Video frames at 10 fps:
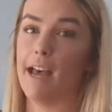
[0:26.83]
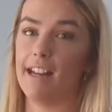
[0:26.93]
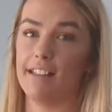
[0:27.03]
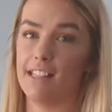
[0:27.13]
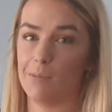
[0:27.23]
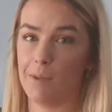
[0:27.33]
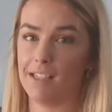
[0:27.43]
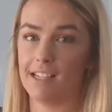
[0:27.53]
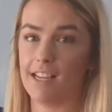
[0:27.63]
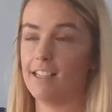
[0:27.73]
bad in this big
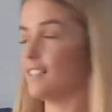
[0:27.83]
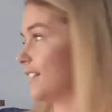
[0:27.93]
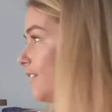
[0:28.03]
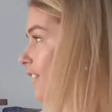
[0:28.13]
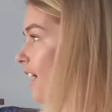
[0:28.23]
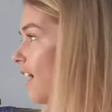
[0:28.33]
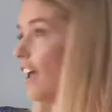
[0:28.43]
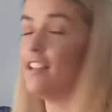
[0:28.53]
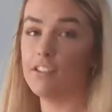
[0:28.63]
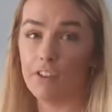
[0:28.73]
tank because of the
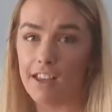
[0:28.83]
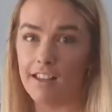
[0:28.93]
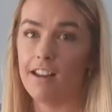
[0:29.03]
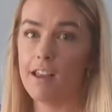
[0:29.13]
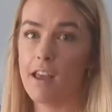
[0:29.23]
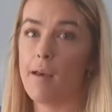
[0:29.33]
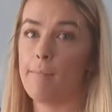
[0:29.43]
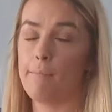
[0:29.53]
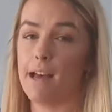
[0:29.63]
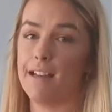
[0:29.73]
height of it,
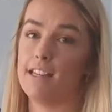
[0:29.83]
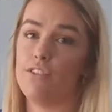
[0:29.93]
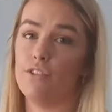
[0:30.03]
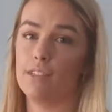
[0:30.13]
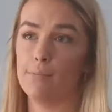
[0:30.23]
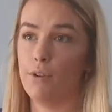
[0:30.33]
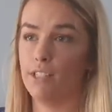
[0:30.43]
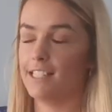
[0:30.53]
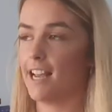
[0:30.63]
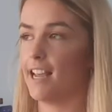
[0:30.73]
but in your
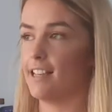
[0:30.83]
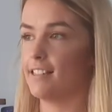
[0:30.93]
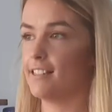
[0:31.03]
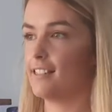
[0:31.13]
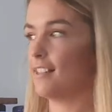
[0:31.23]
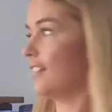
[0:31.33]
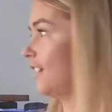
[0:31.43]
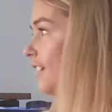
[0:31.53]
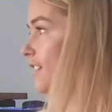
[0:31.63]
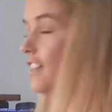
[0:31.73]
smaller tanks,
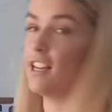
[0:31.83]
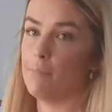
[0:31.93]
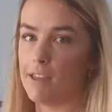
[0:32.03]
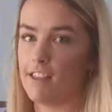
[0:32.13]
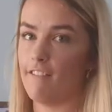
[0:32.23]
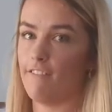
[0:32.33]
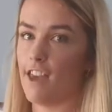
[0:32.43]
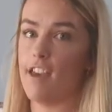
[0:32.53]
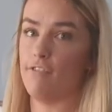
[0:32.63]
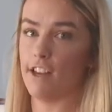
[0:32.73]
you're going to be there
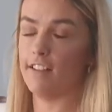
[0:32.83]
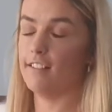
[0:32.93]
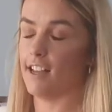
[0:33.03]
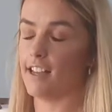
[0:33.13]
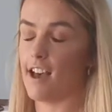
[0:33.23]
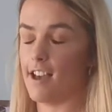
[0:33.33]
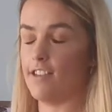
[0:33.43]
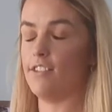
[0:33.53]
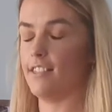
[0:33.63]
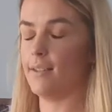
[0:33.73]
forever, like I
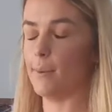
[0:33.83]
used to